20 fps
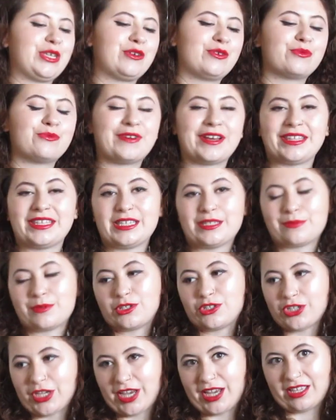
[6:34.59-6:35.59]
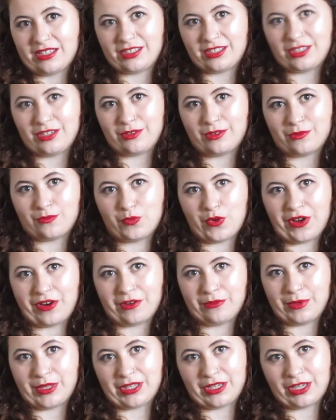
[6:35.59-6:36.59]
you can wear these with shirts, you can wear
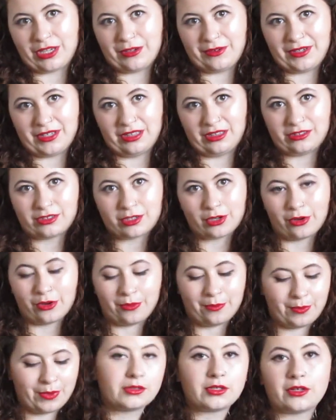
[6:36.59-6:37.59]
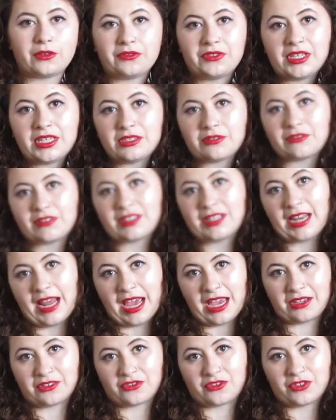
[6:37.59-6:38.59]
it with a cute little top. So these are in an
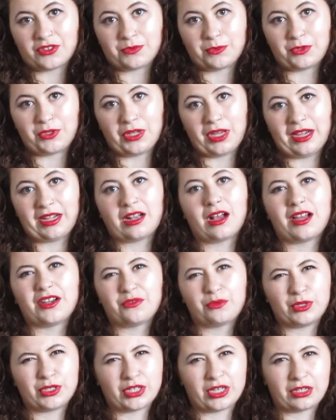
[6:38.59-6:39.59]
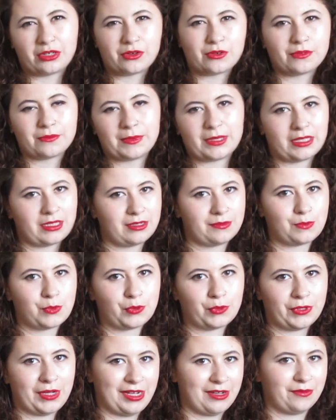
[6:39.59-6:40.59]
extra small. I kind of wish I'd got them in the small
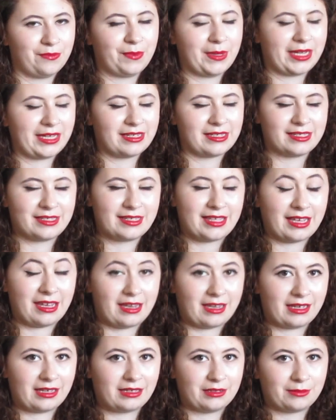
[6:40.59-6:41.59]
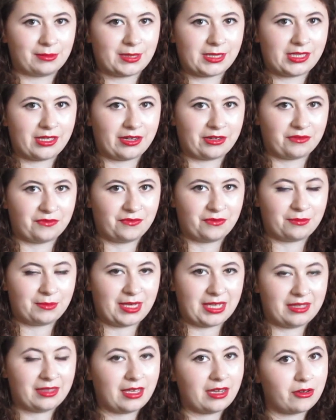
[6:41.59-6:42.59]
now because they're getting a little bit tight for
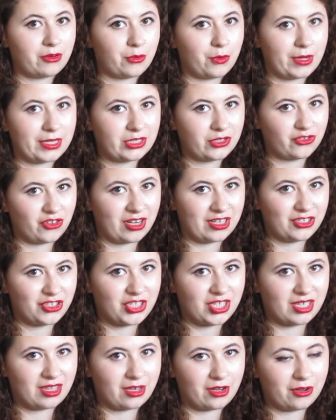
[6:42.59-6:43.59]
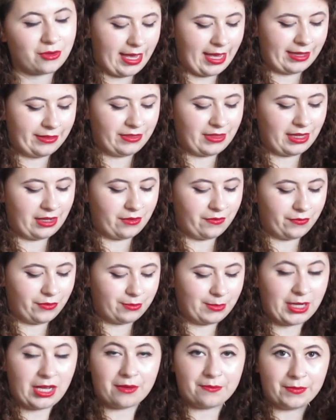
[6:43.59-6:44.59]
me. They are quite stretchy though. And they are
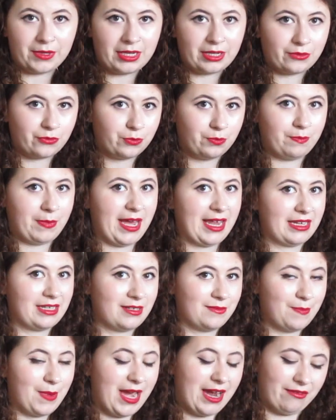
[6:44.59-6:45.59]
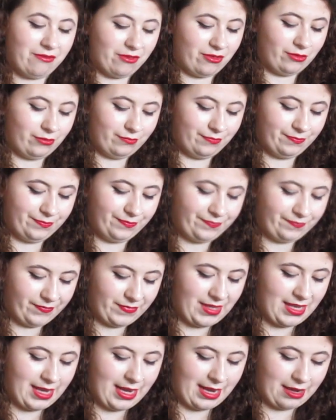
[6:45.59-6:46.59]
from a company called Apparel.
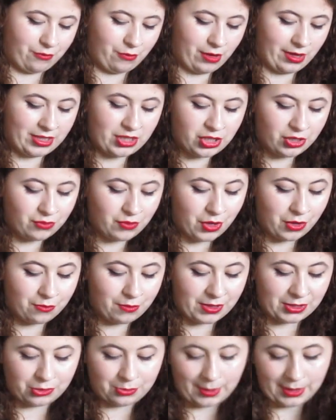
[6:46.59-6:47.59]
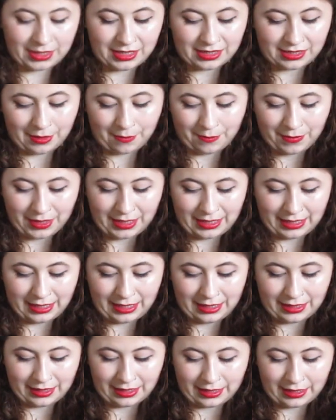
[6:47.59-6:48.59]
Now, I don't know much about this
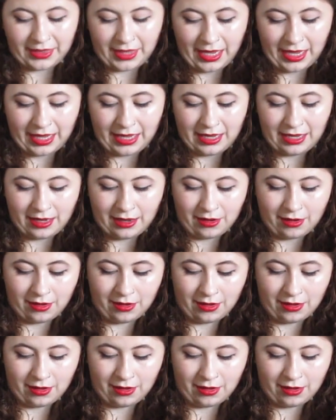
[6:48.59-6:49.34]
company either. They